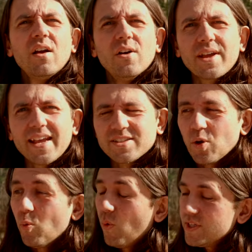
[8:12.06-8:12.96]
Okay,
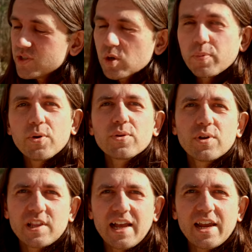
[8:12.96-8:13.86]
so once you're
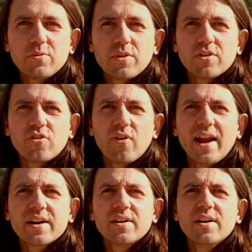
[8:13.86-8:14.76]
polar aligned with your
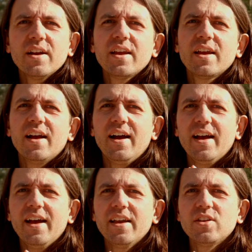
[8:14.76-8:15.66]
tracker,
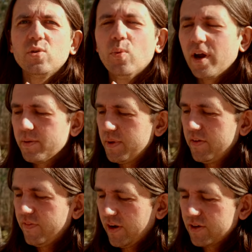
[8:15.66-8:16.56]
uh, you want to
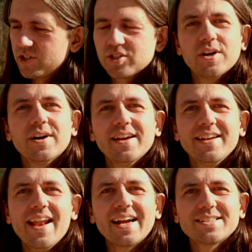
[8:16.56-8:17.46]
be very sure
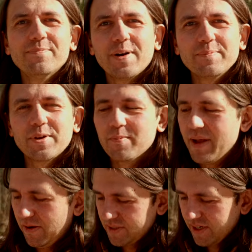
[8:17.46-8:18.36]
not to bump your
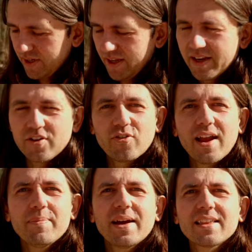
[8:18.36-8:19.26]
mount. On a, on a
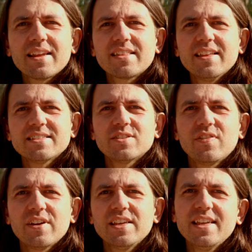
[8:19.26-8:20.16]
tripod like this, it's
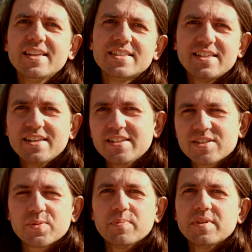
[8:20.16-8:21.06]
very easy to just